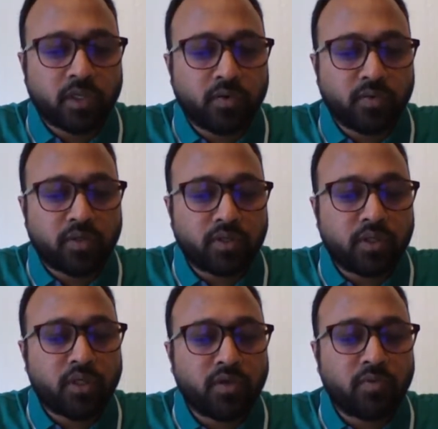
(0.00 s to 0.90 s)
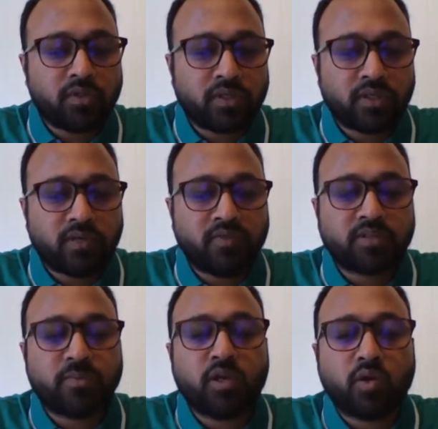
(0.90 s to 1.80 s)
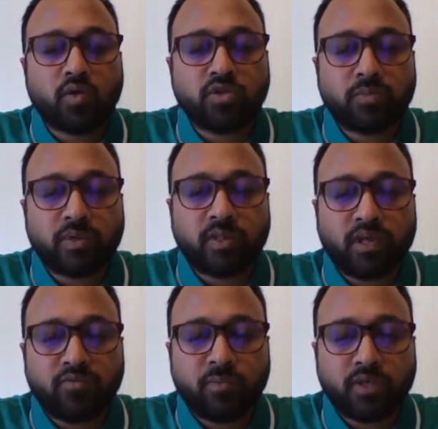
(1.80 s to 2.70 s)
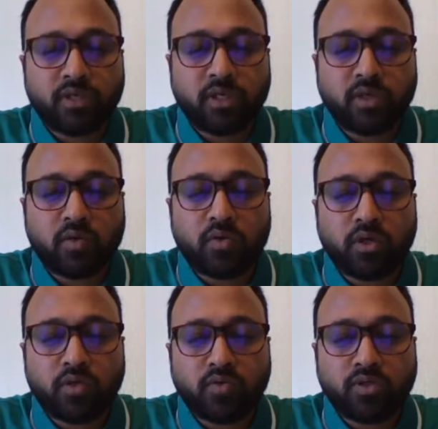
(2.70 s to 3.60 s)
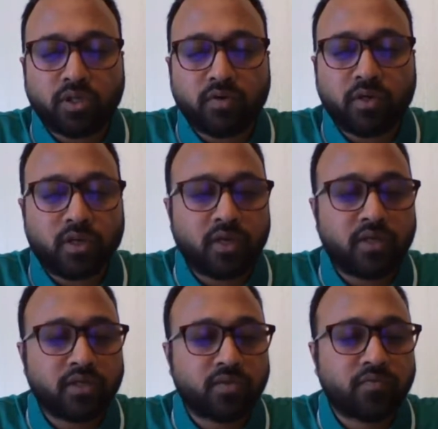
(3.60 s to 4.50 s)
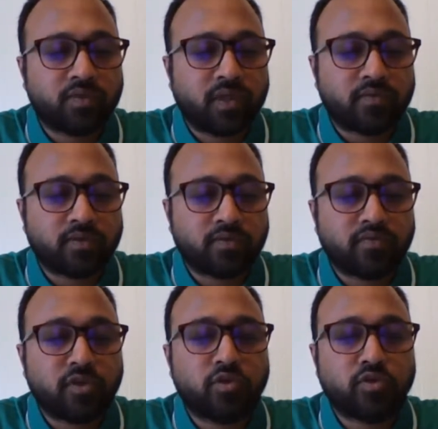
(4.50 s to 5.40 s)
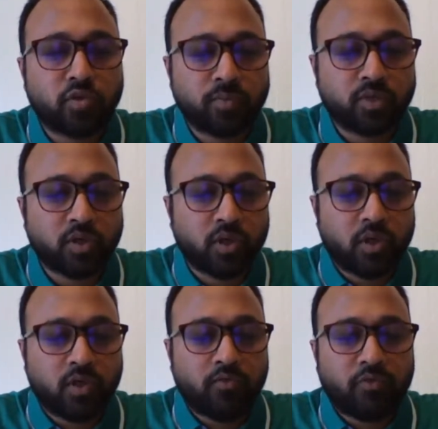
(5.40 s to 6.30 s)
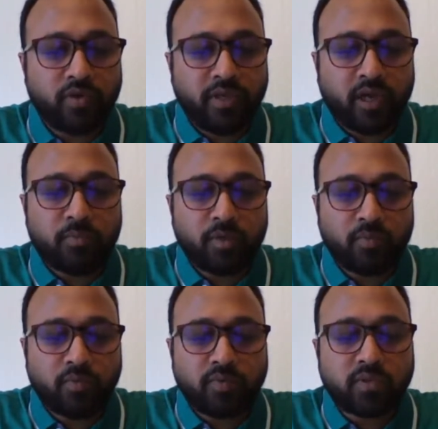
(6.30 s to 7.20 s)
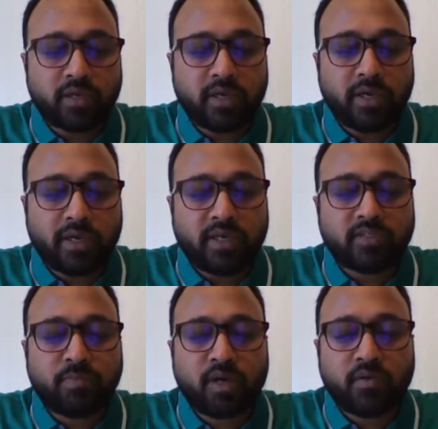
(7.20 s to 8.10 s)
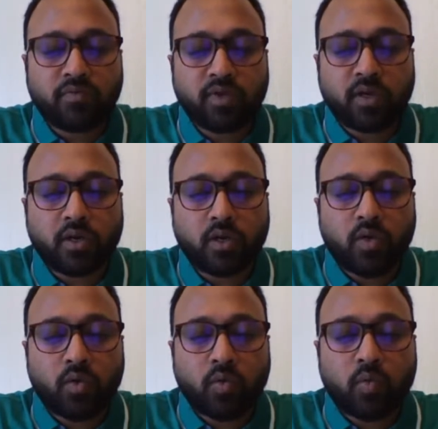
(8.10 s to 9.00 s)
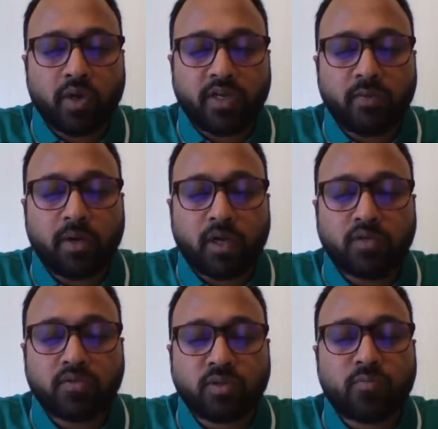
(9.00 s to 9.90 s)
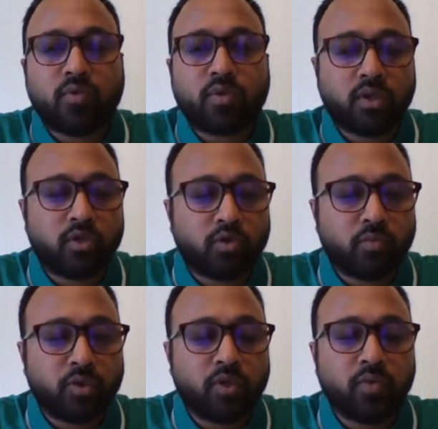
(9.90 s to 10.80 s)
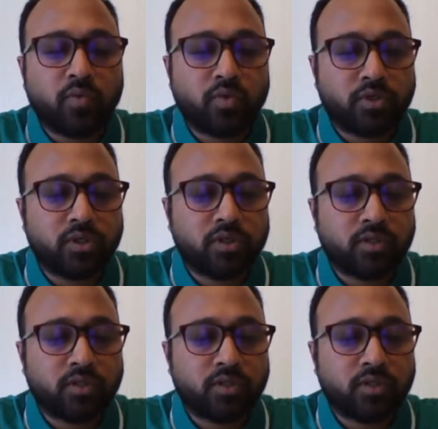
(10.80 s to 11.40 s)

The new incentive has been launched by the government in order to generate hundreds of thousands of new jobs for young people as part of their wider plan to support the economy, which